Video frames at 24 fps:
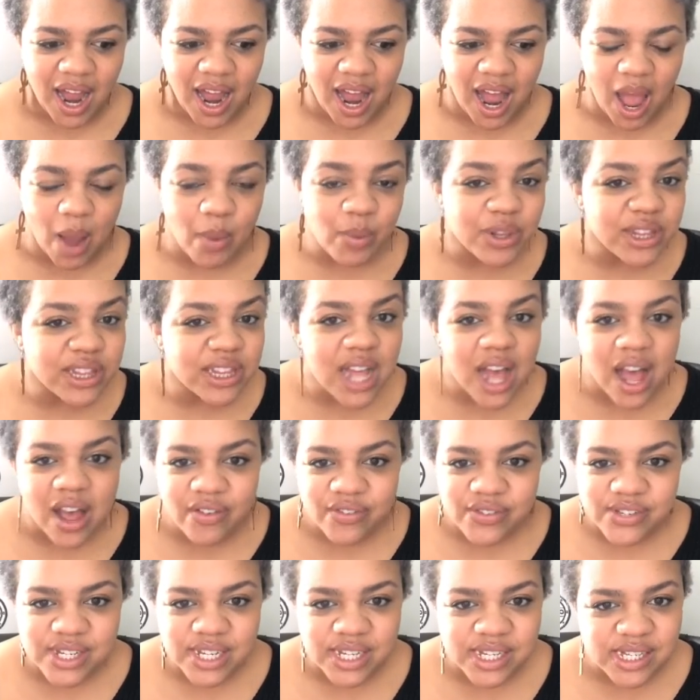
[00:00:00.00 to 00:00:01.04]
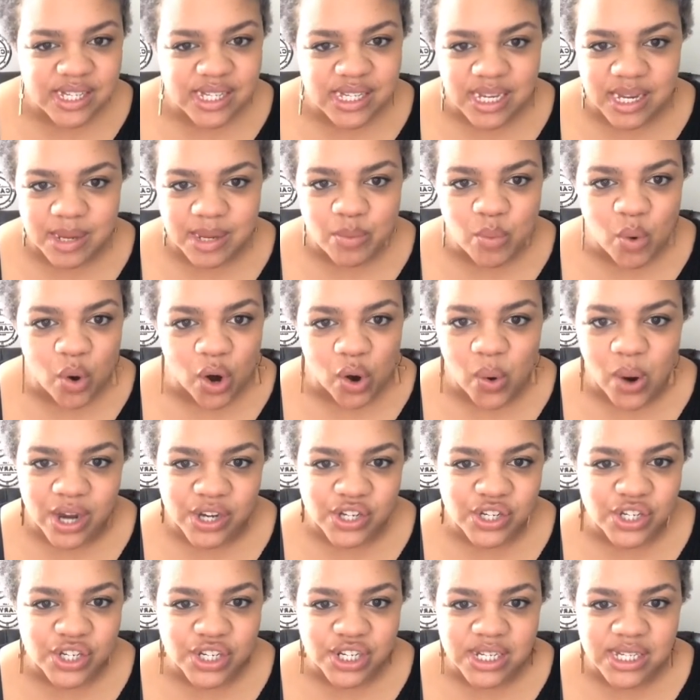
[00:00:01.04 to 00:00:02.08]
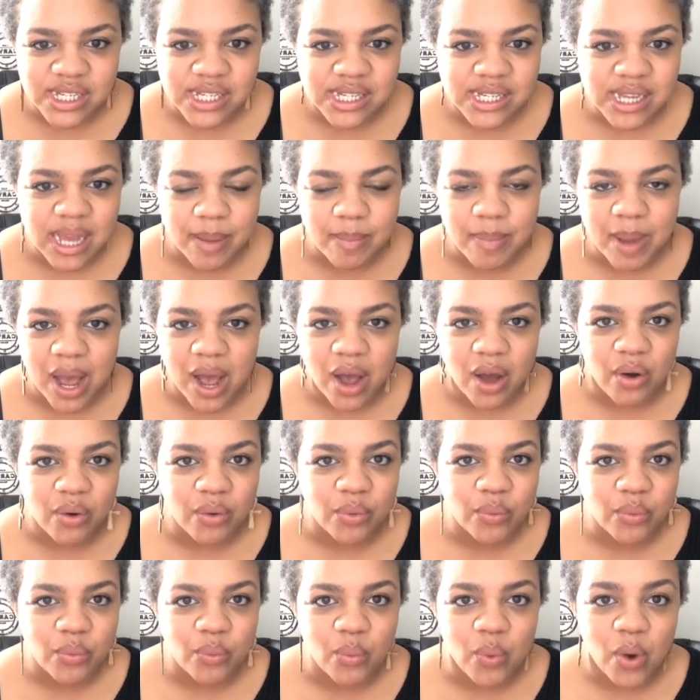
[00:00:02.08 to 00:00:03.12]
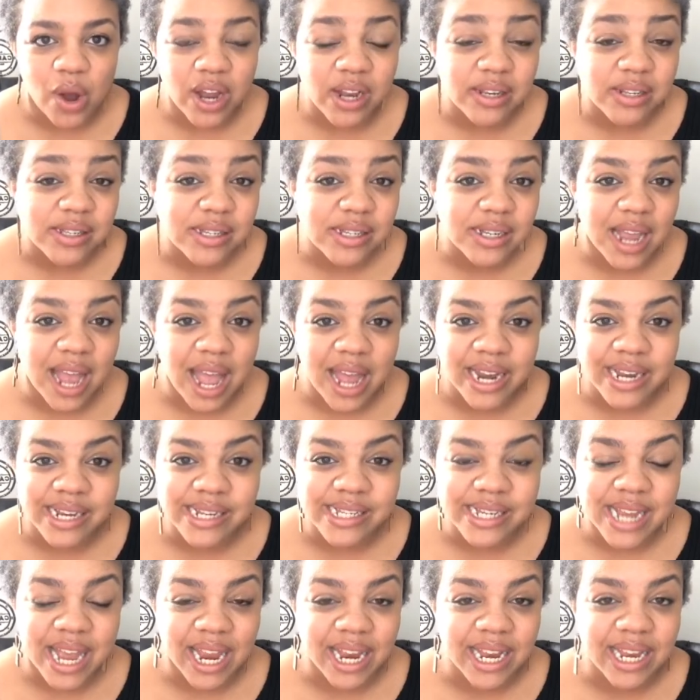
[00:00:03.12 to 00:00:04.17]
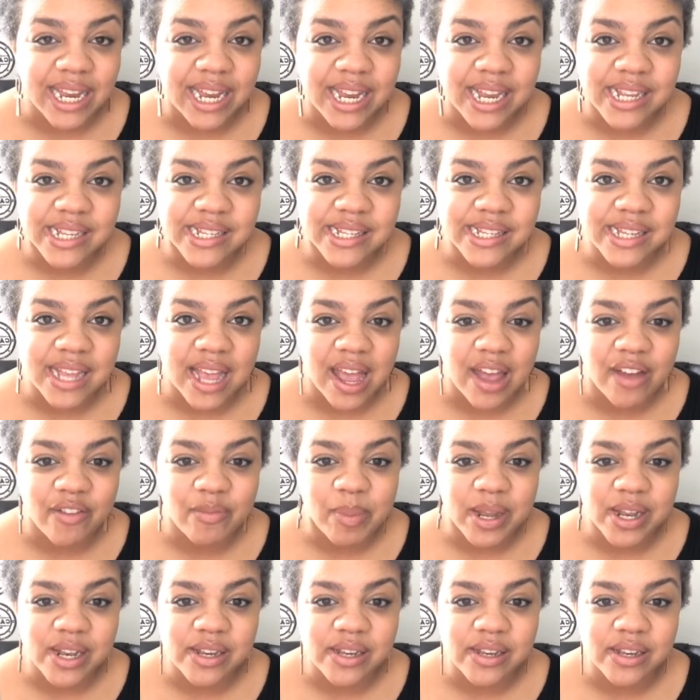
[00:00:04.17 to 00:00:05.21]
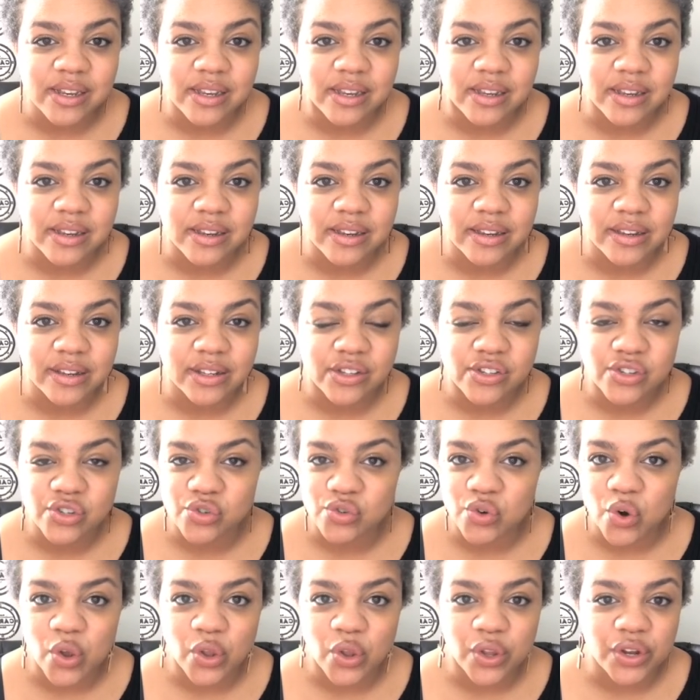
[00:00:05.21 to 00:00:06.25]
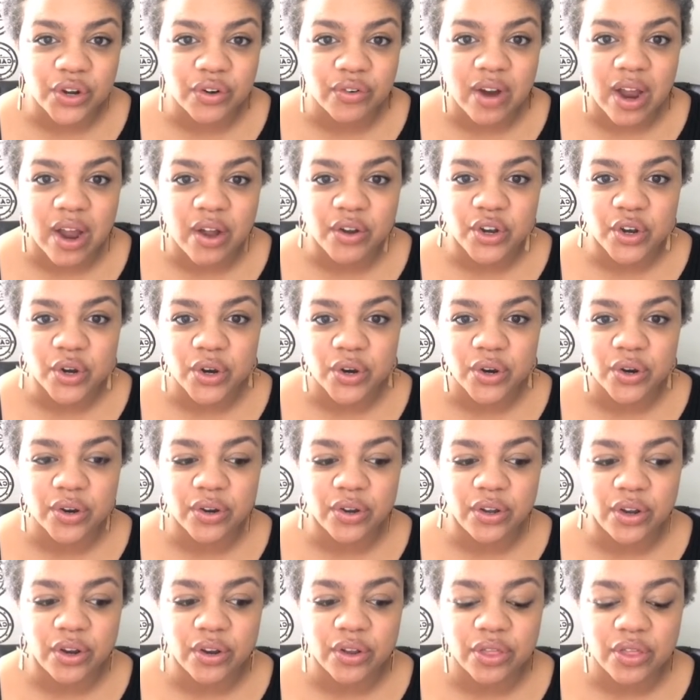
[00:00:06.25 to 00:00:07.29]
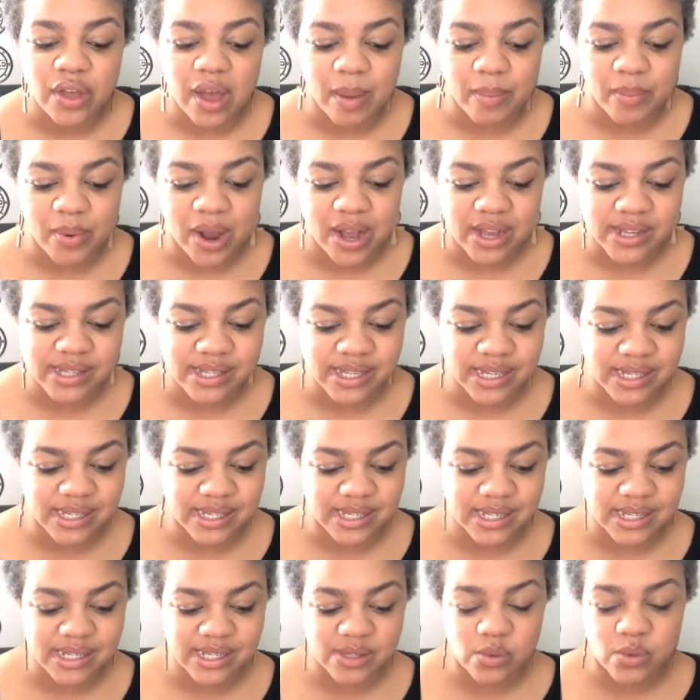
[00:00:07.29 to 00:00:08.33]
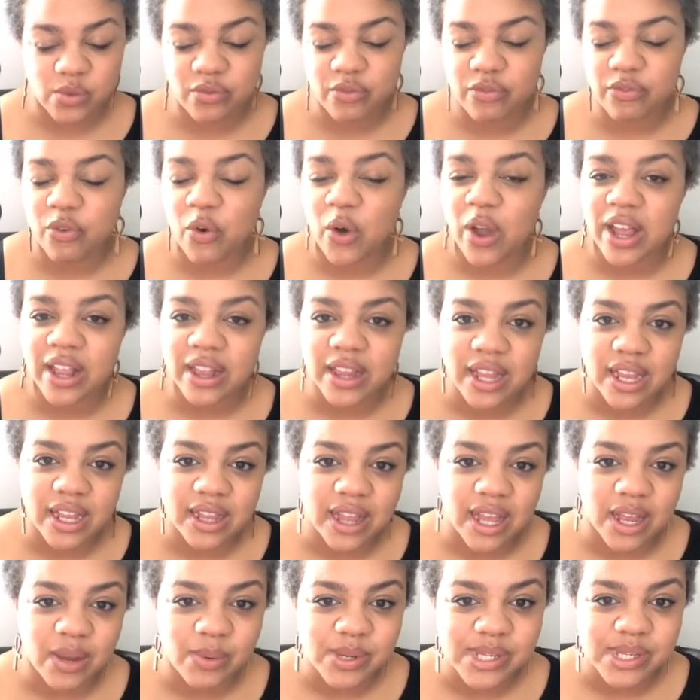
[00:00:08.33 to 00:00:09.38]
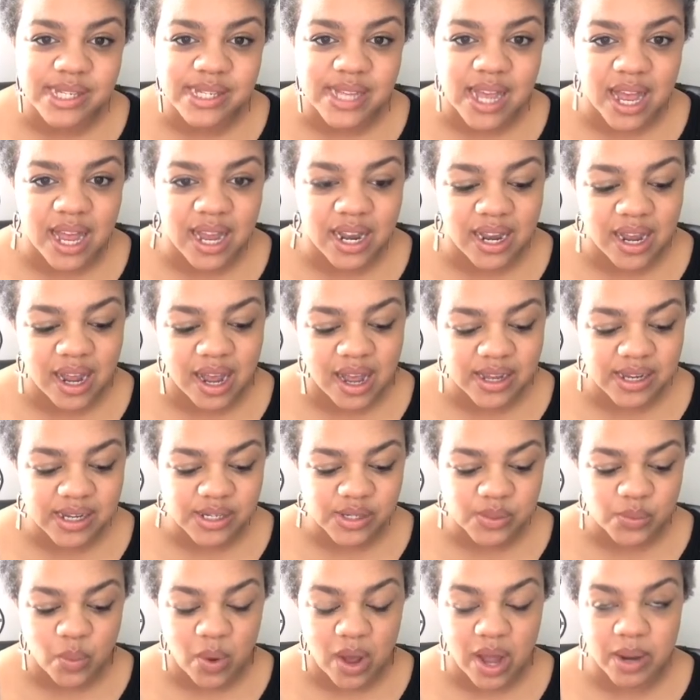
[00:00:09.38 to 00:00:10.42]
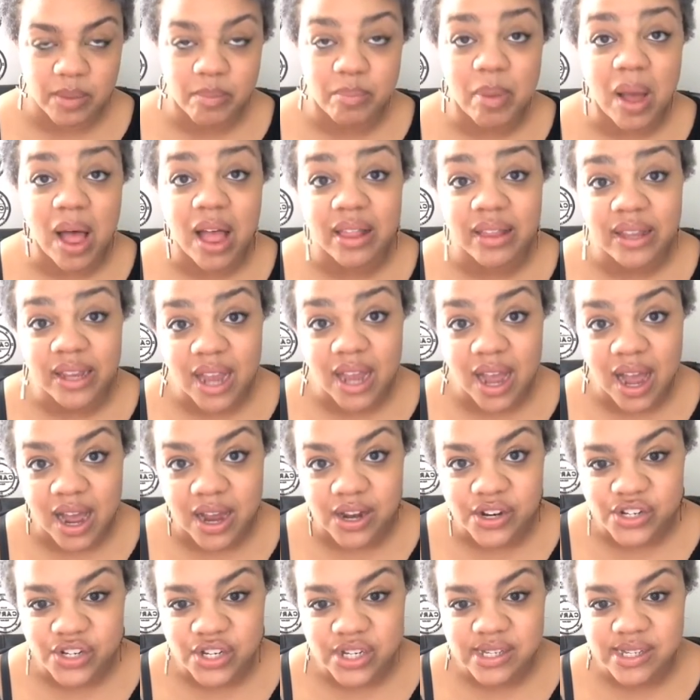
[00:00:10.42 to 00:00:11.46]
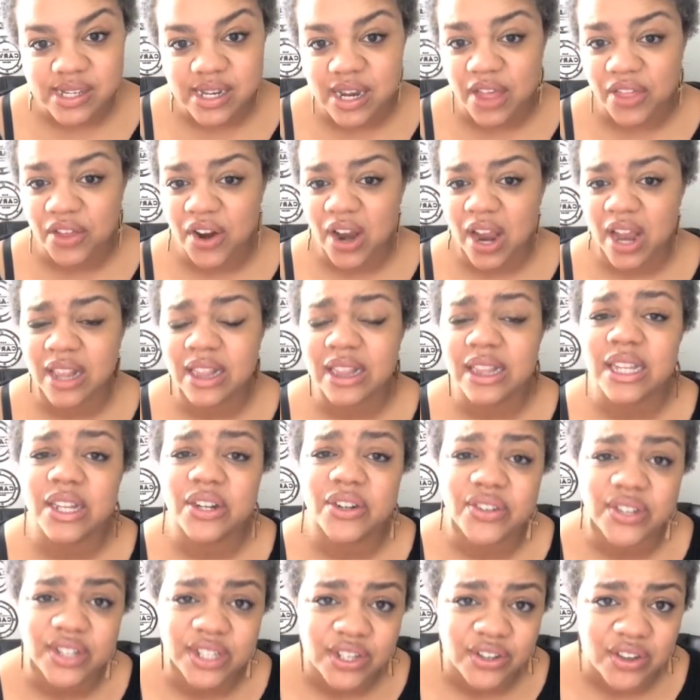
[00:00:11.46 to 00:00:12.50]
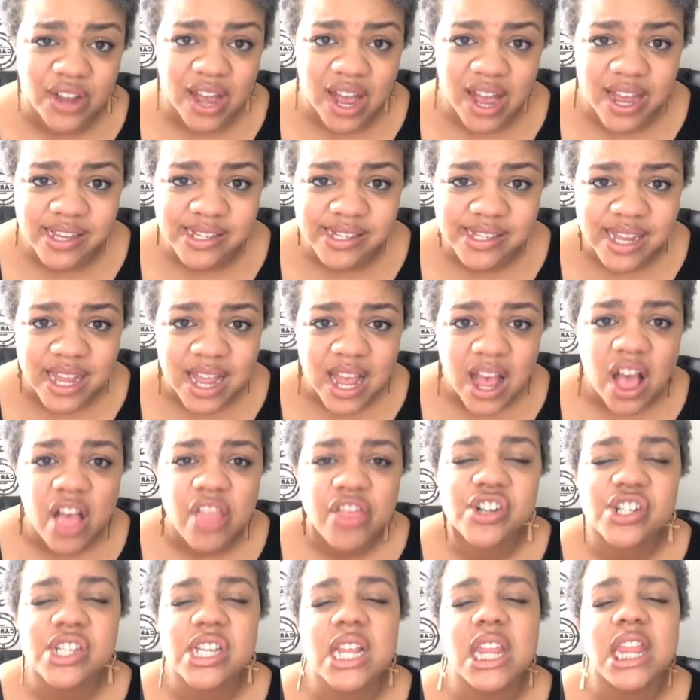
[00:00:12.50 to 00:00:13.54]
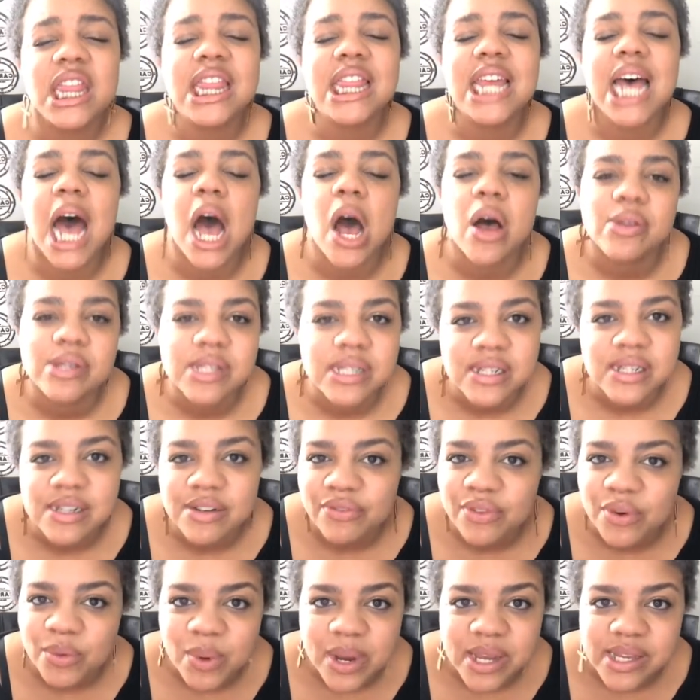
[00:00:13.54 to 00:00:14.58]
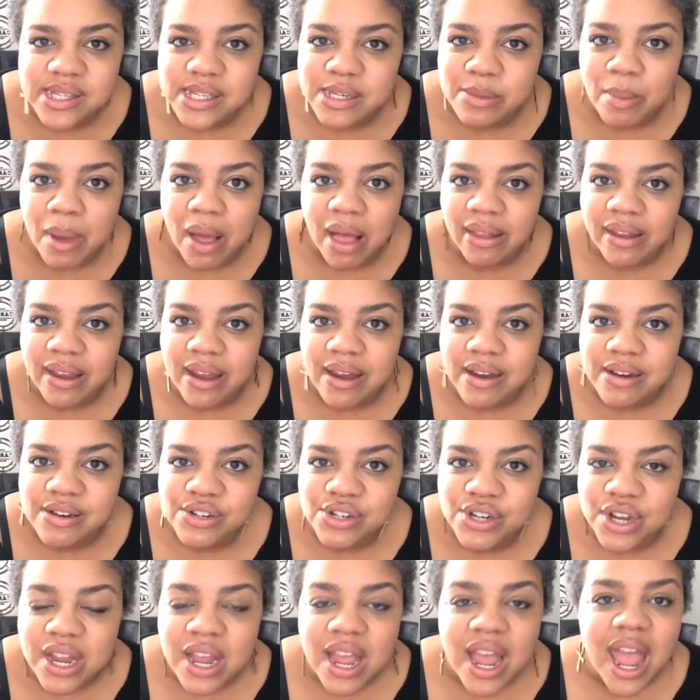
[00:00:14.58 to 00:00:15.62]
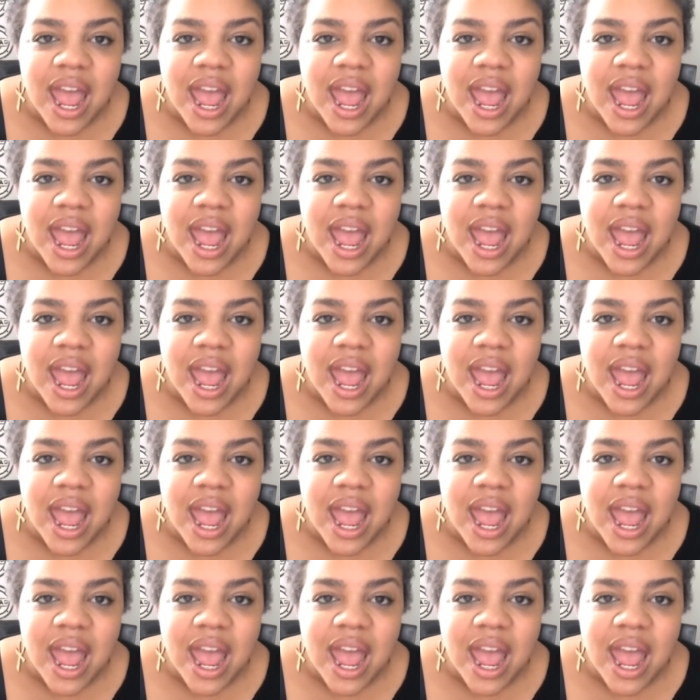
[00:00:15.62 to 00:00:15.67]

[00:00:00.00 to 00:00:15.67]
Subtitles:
I would love to see more questions about what kind of techniques have been strolling around your thought processes. Foiling, like we said, is one. Balayage is another. And literally, you guys, there's 1,000 different ways to balayage.